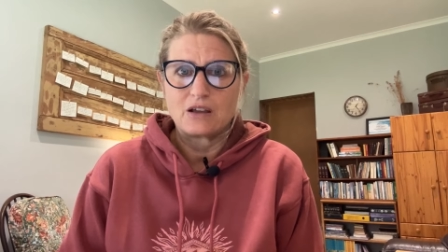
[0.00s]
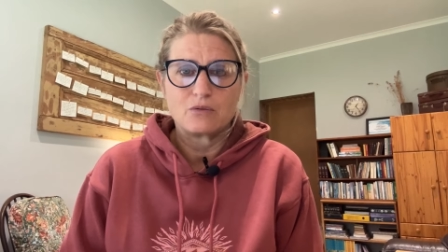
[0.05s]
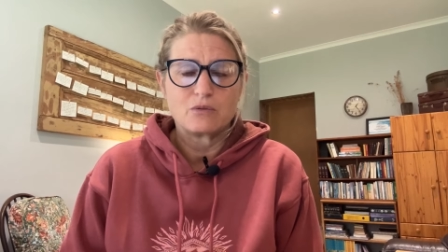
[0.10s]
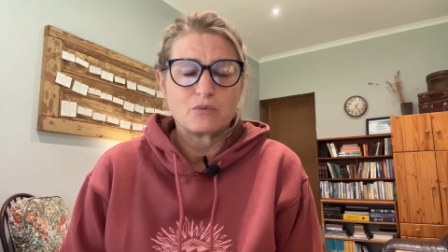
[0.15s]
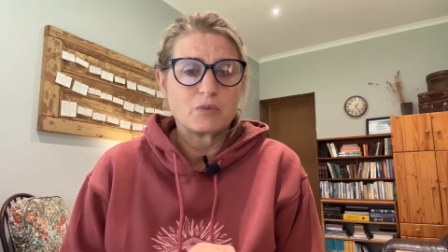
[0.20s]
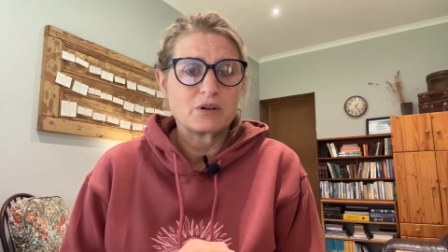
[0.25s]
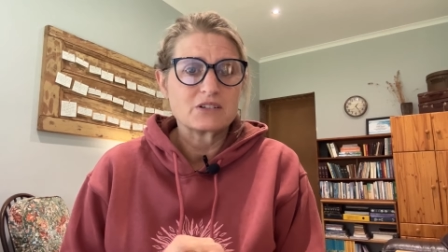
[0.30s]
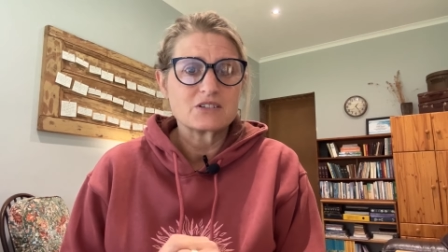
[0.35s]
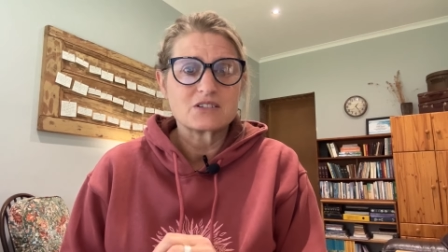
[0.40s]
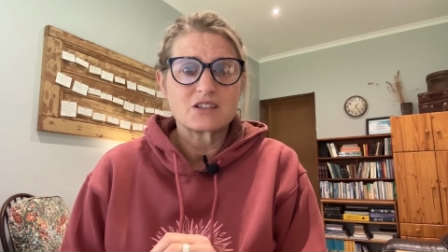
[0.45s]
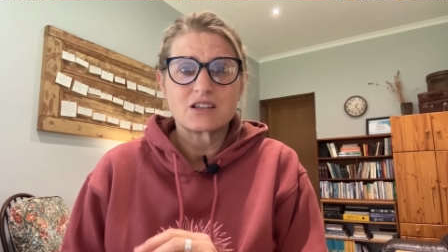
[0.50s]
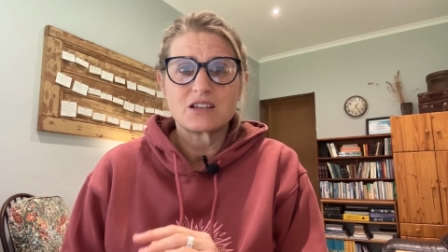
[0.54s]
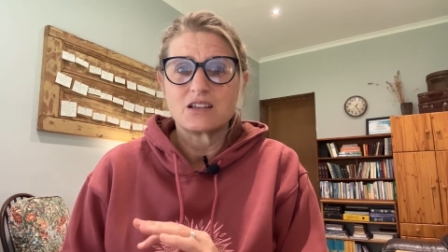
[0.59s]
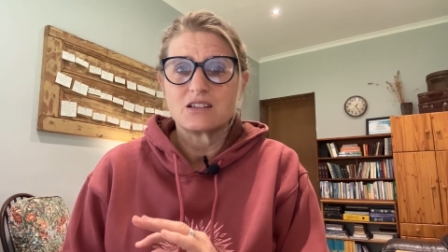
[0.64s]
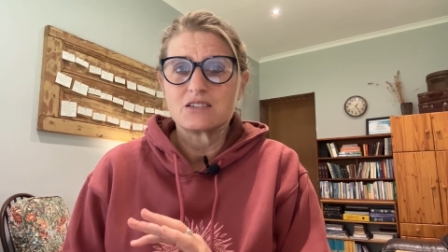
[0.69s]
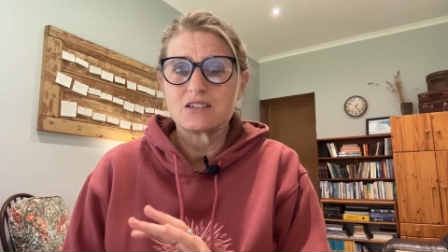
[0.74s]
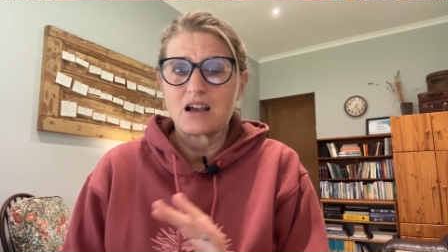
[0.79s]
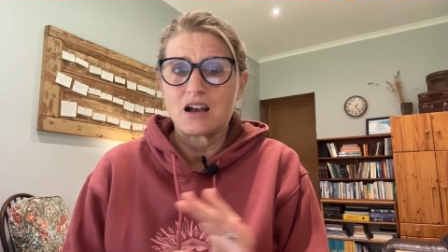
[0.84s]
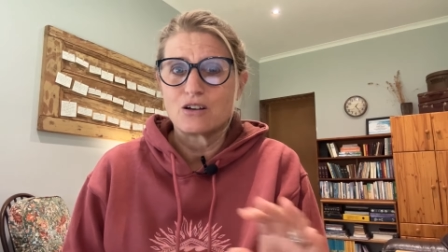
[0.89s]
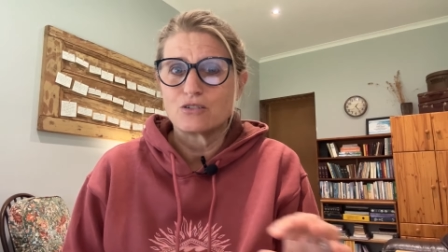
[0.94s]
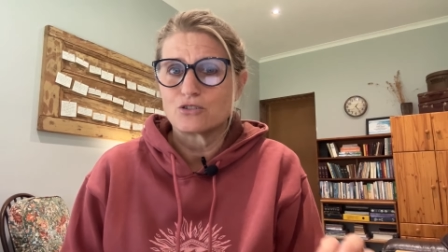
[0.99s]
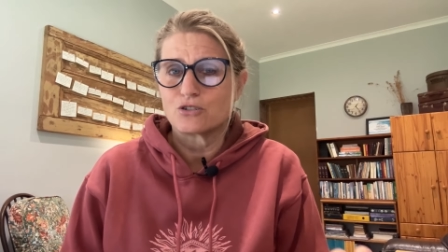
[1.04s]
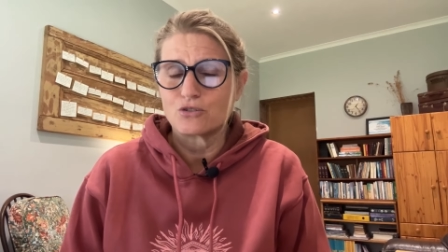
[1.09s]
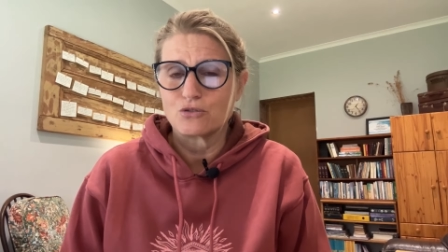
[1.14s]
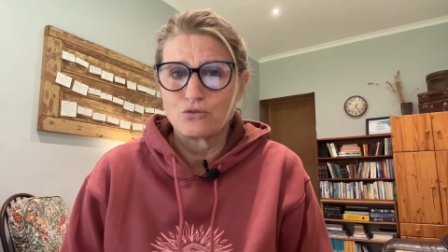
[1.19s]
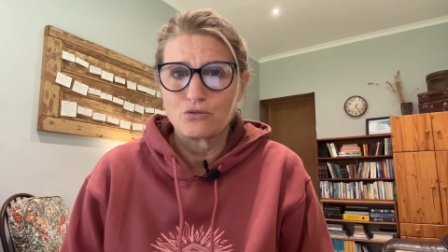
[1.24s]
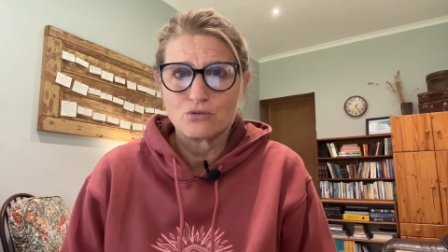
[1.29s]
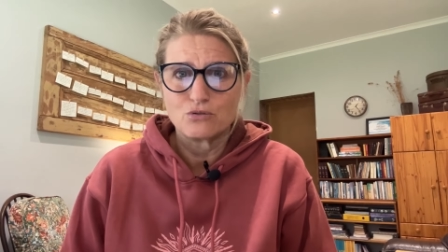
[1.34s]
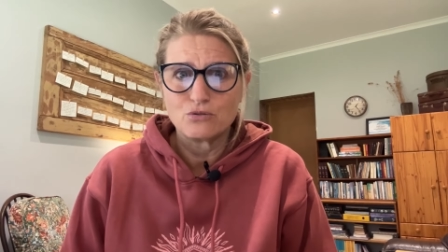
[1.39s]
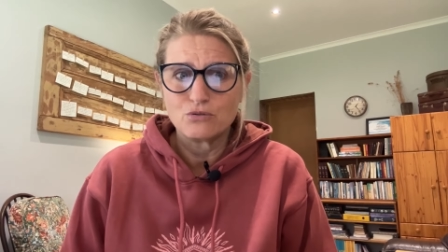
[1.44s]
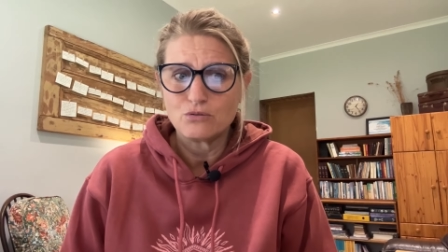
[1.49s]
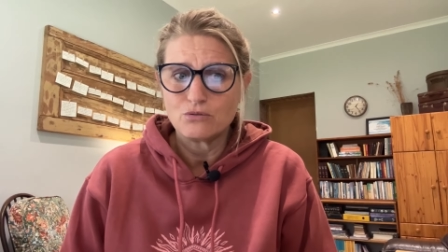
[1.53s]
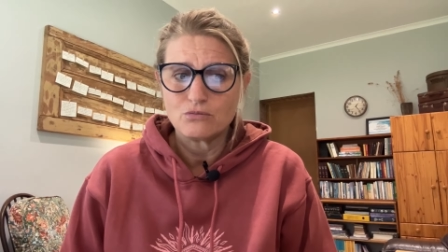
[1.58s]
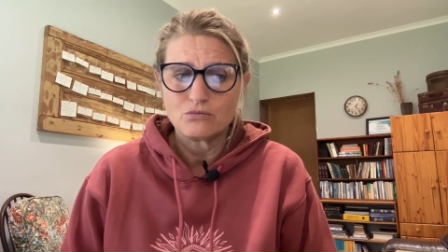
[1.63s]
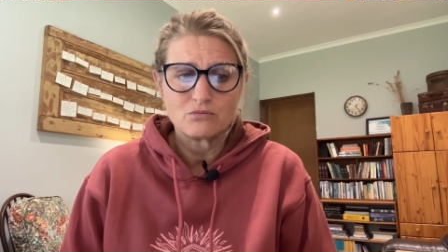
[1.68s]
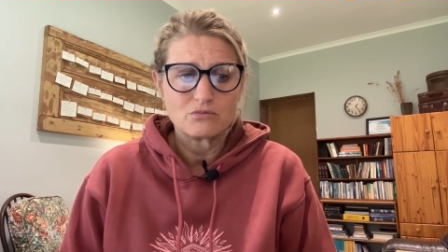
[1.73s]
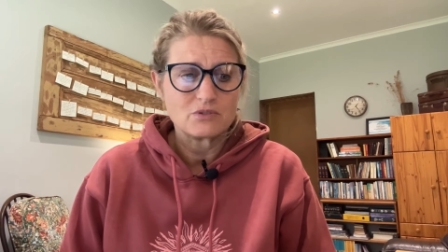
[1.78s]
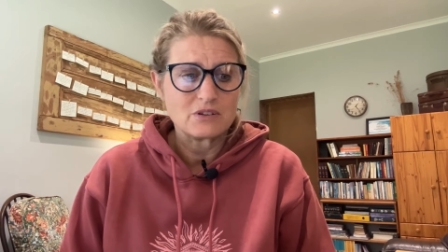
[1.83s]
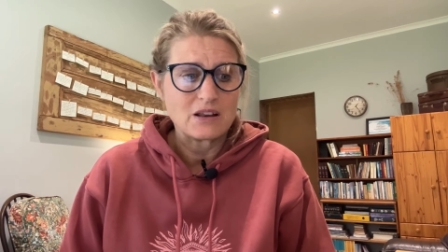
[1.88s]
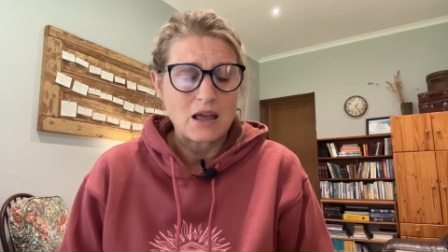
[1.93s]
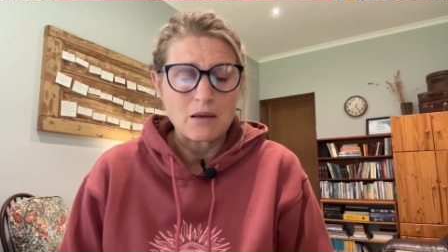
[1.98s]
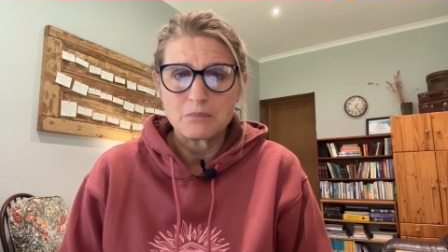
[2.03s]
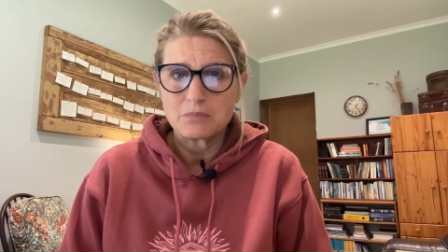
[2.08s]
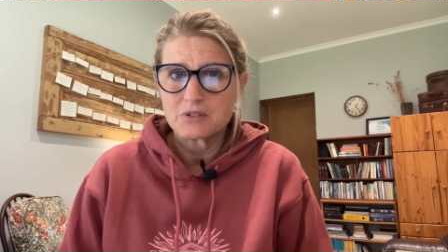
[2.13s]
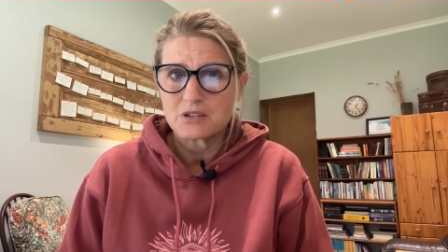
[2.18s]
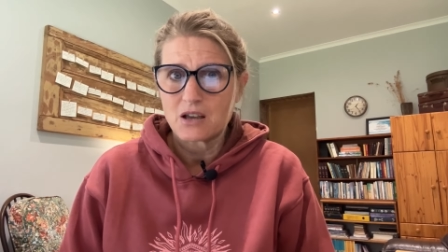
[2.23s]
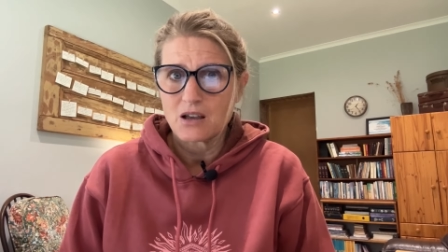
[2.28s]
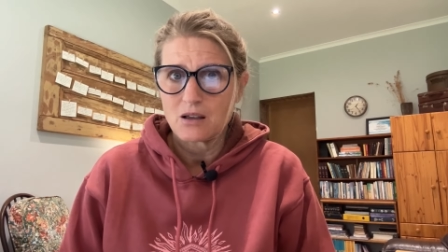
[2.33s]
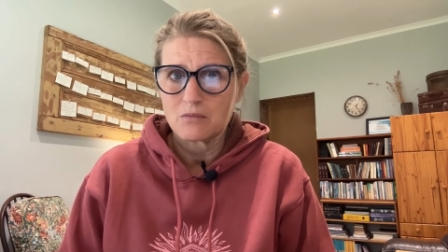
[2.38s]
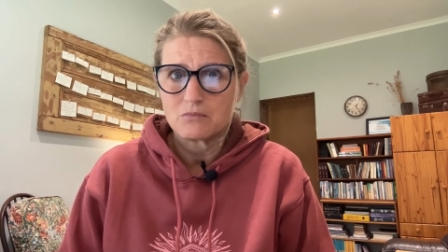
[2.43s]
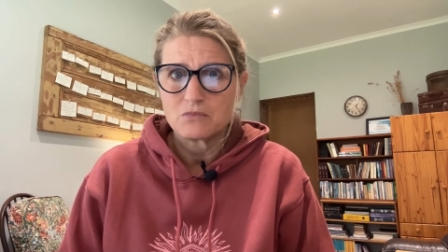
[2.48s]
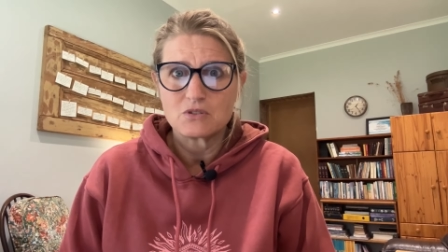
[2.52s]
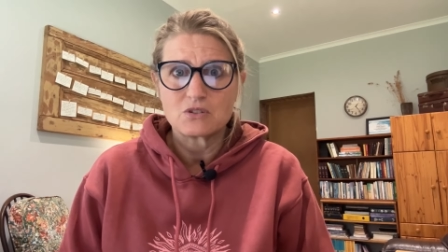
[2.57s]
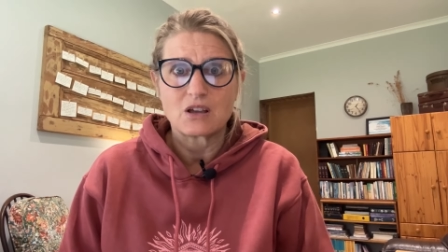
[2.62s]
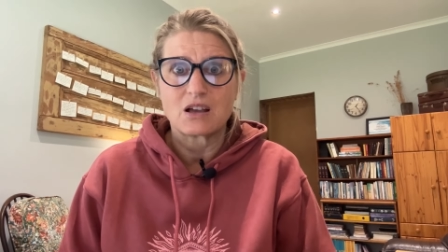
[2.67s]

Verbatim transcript: Once the kids outgrew nap times,